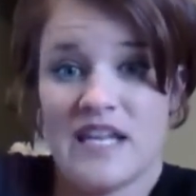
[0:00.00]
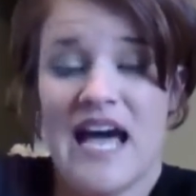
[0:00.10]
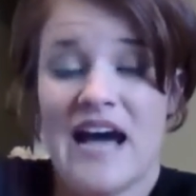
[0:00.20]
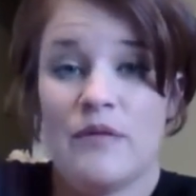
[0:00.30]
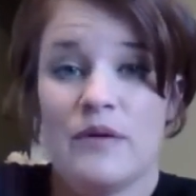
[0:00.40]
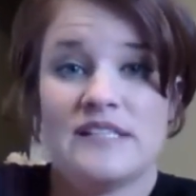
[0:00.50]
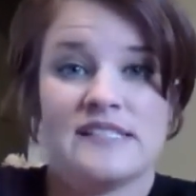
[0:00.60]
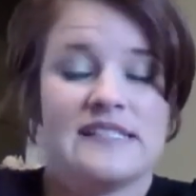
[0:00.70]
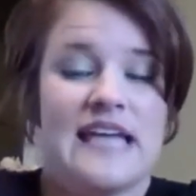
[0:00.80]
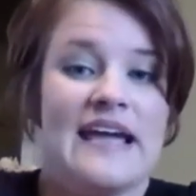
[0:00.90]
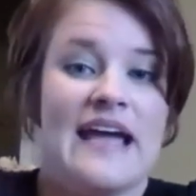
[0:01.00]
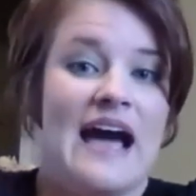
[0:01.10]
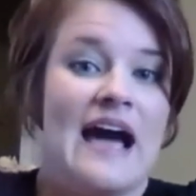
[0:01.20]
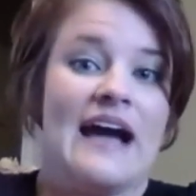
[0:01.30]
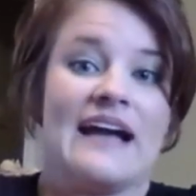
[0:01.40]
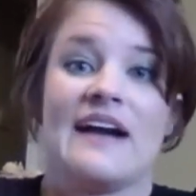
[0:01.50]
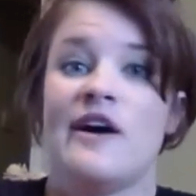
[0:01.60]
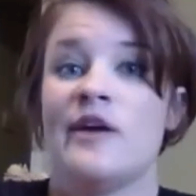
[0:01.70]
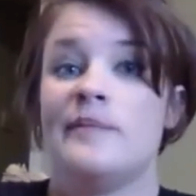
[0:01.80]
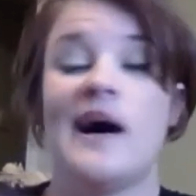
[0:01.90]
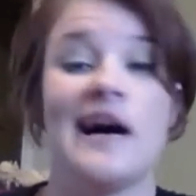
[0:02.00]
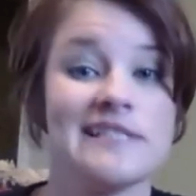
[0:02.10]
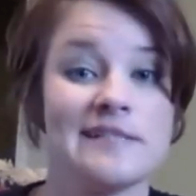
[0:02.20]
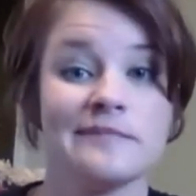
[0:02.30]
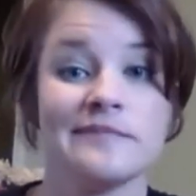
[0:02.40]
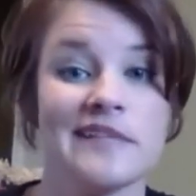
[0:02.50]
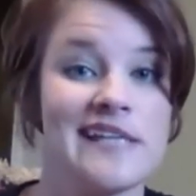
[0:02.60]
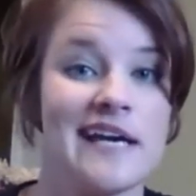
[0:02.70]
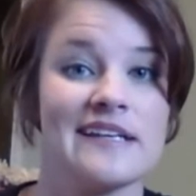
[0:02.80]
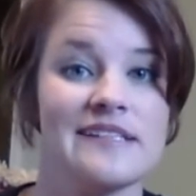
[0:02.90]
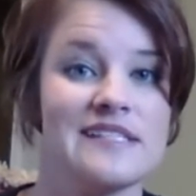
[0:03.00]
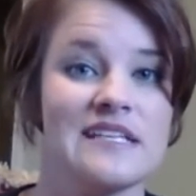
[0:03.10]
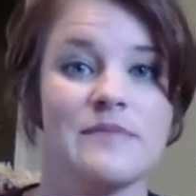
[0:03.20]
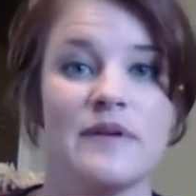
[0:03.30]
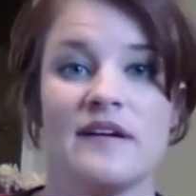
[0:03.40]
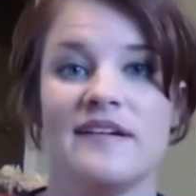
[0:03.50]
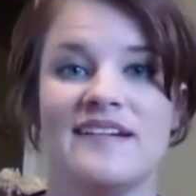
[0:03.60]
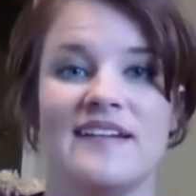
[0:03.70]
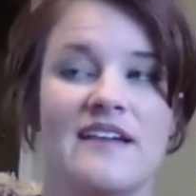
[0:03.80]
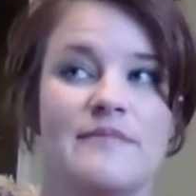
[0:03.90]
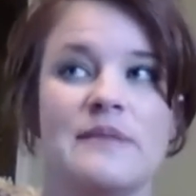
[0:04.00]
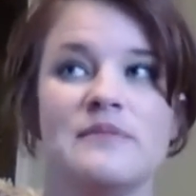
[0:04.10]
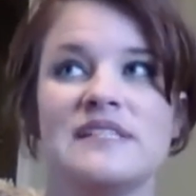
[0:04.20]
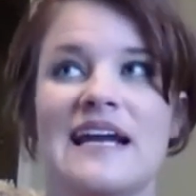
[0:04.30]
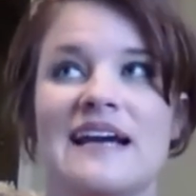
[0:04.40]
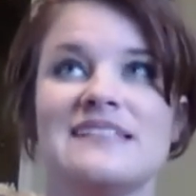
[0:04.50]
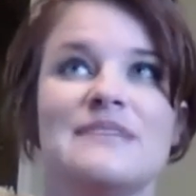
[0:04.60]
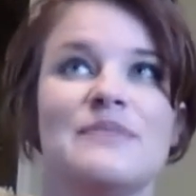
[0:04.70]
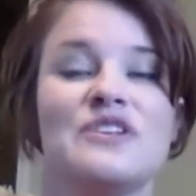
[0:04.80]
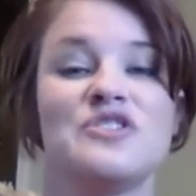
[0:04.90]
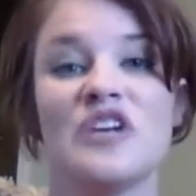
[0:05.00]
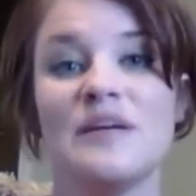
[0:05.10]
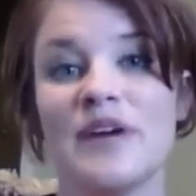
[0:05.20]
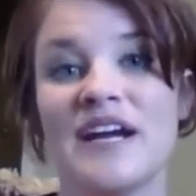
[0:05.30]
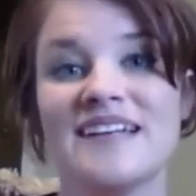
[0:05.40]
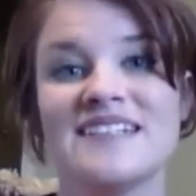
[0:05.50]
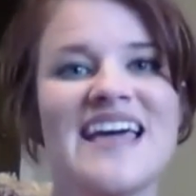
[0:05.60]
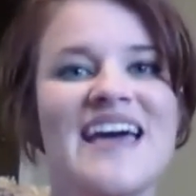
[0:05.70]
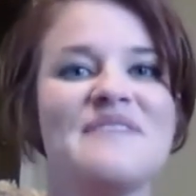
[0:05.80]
I got called possum because I could sleep on. People said I could sleep on a tree branch.